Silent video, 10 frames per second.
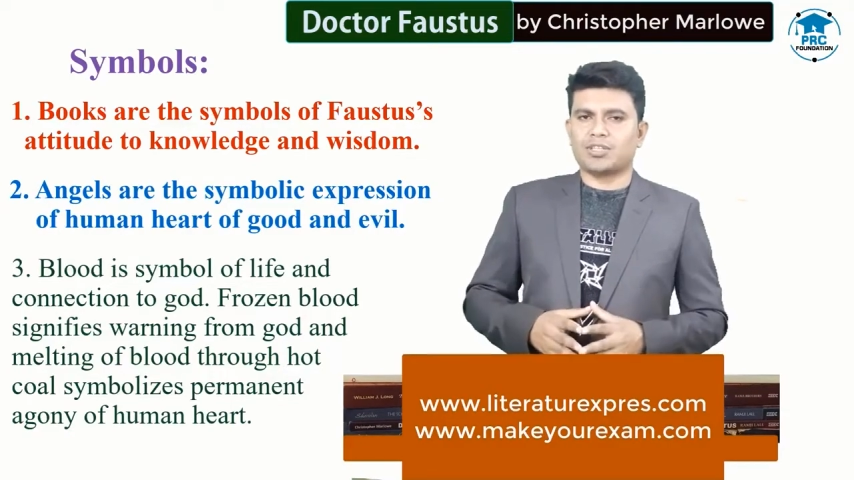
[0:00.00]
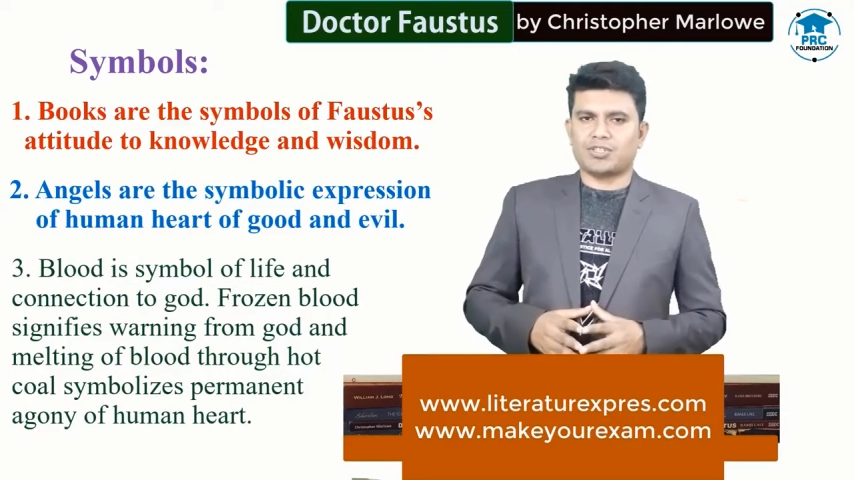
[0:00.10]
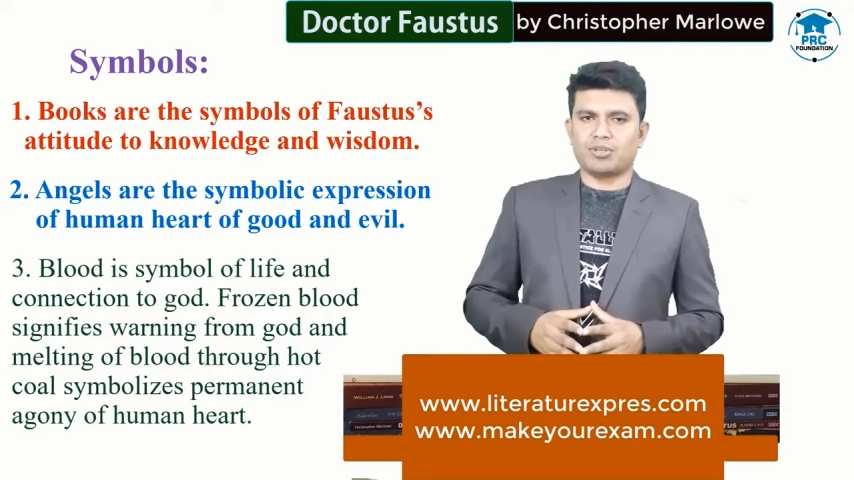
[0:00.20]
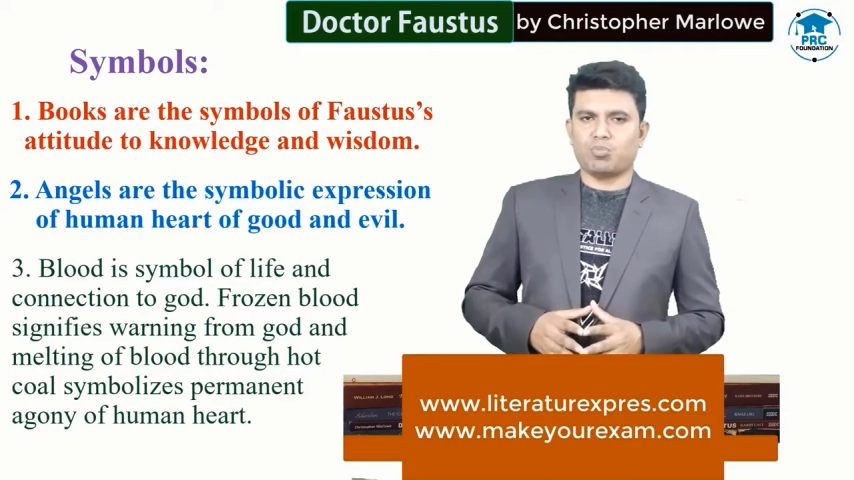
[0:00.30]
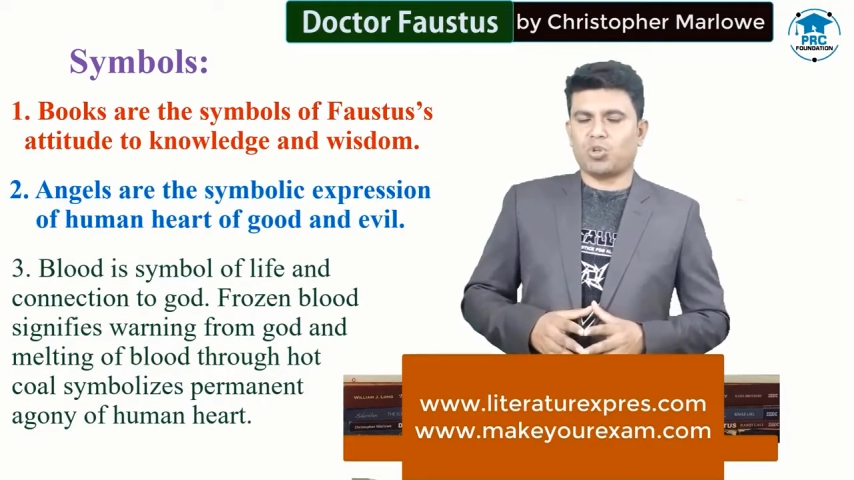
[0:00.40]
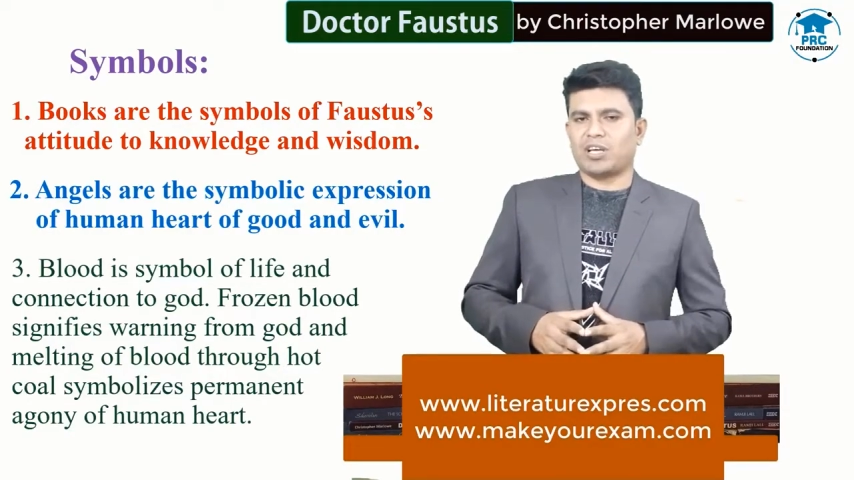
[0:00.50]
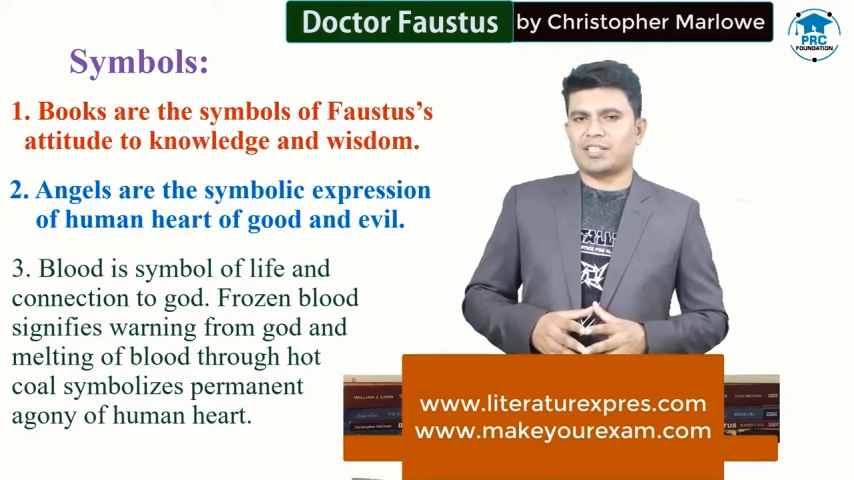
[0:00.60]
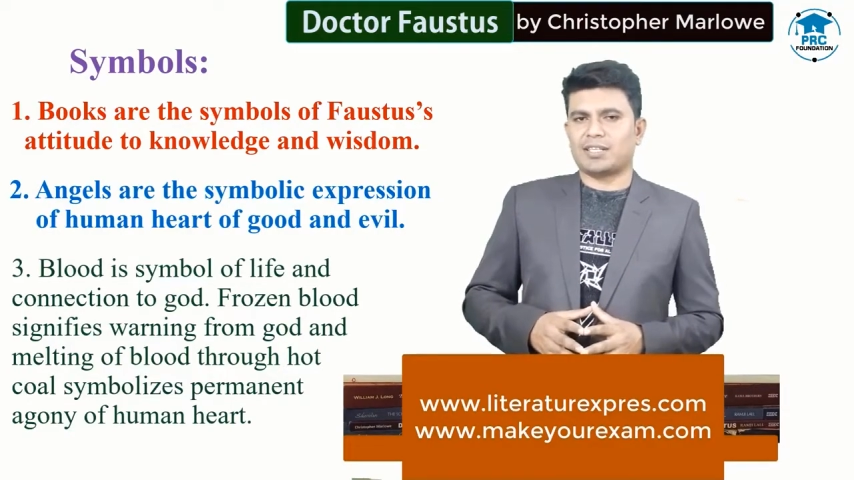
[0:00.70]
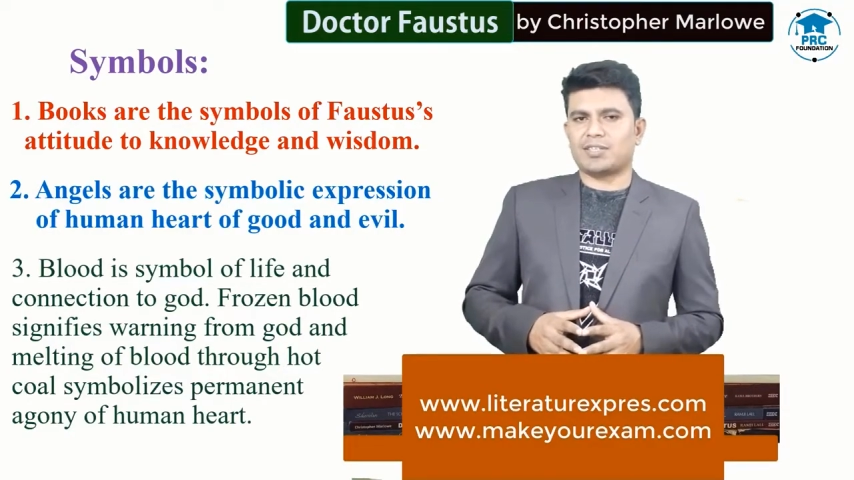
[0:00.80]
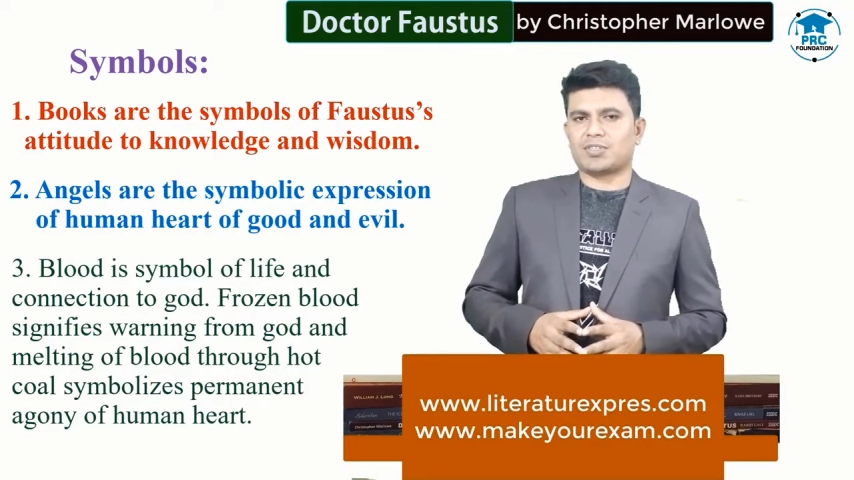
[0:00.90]

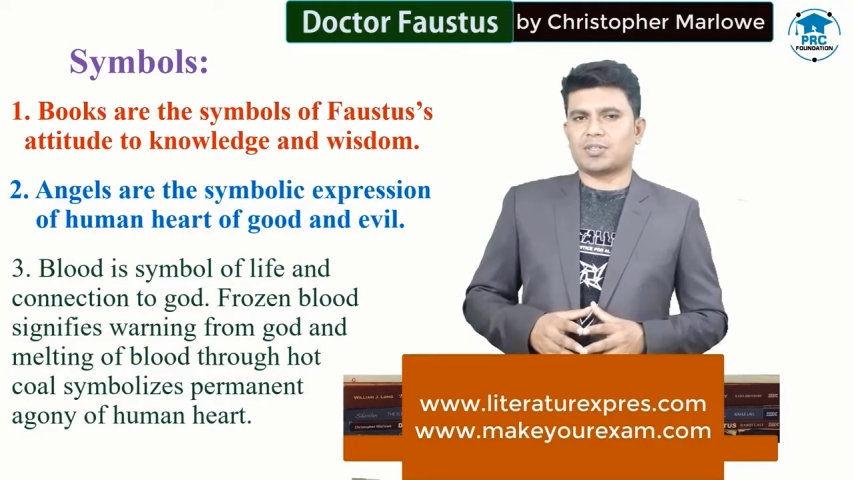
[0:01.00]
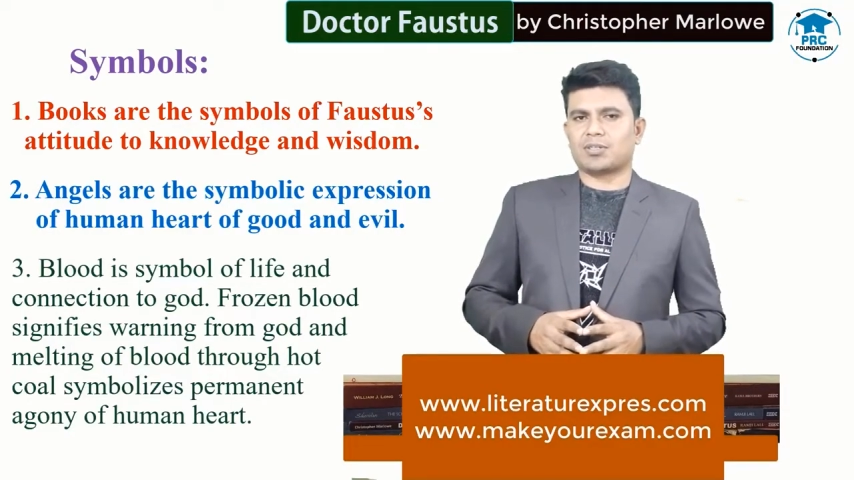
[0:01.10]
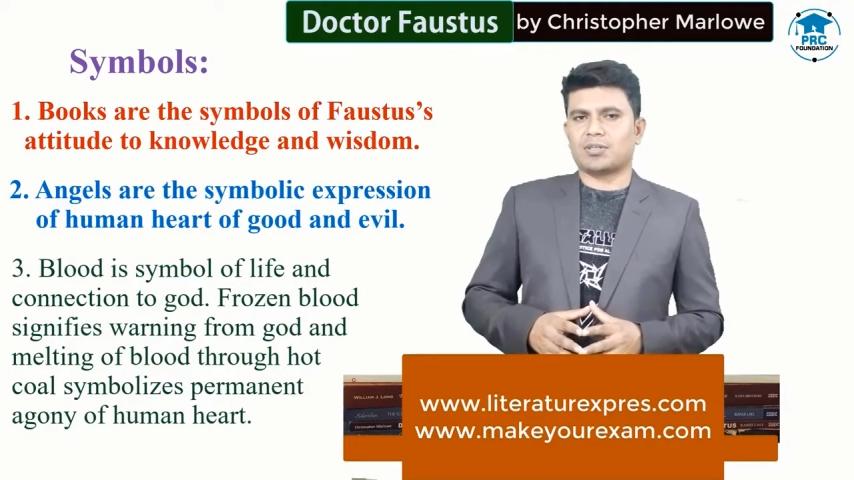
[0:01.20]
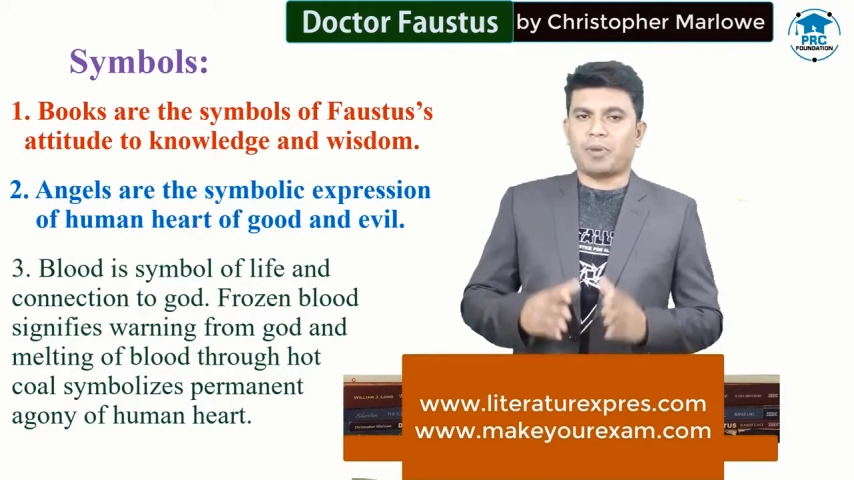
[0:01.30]
symbolizes